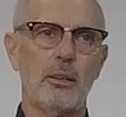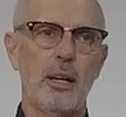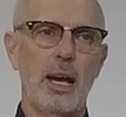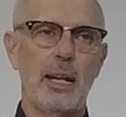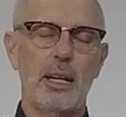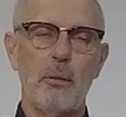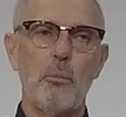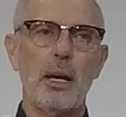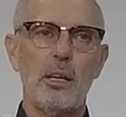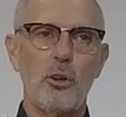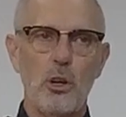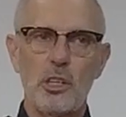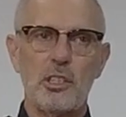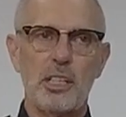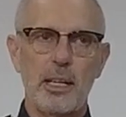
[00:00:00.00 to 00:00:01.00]
and they may
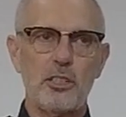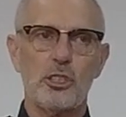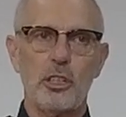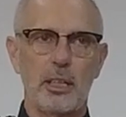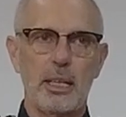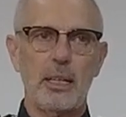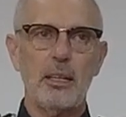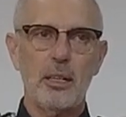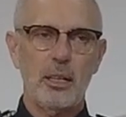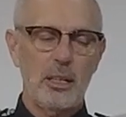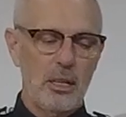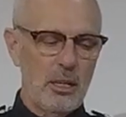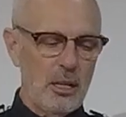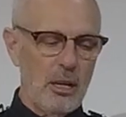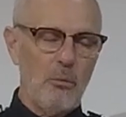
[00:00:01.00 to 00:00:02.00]
not intentionally
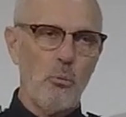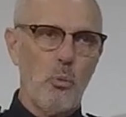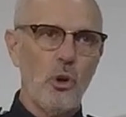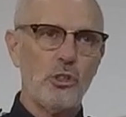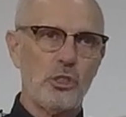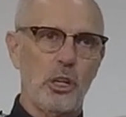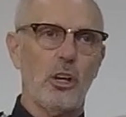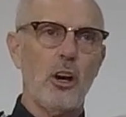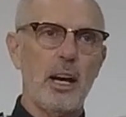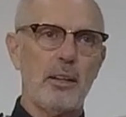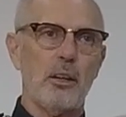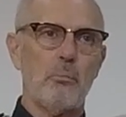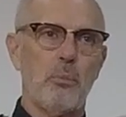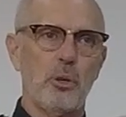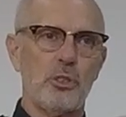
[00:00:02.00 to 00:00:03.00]
want to light
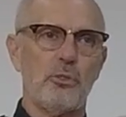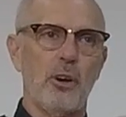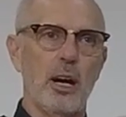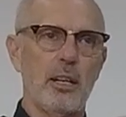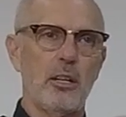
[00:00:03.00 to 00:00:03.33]
a bushfire.